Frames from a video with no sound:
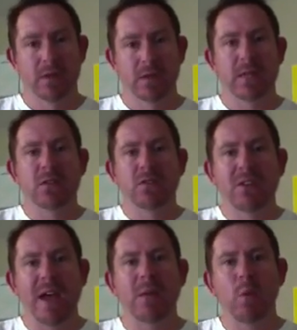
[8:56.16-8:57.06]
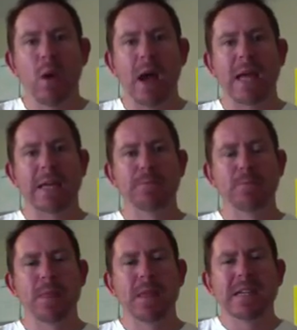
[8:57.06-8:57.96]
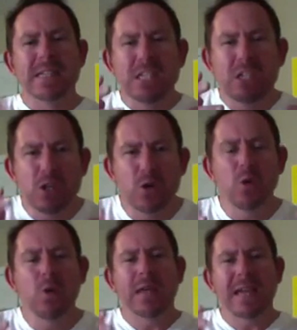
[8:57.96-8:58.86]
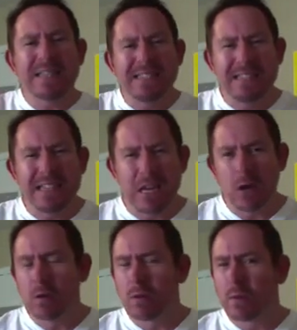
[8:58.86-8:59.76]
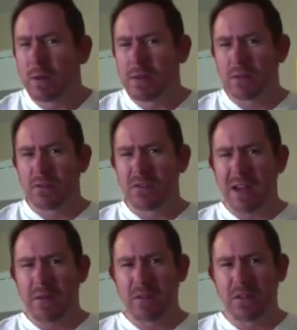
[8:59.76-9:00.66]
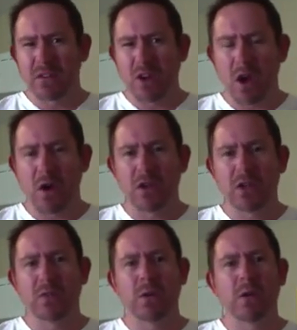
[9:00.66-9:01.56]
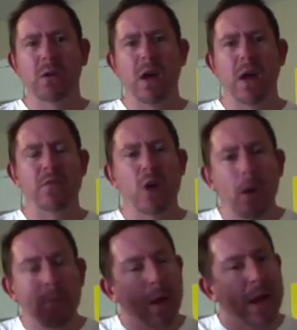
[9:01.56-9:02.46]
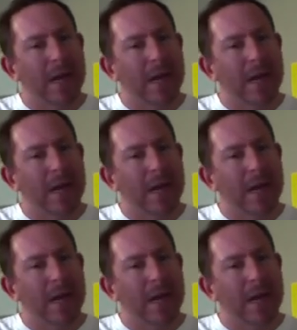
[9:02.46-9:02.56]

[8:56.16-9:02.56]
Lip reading: In the same way, you can deal with the stuff that's going on in with your life, not by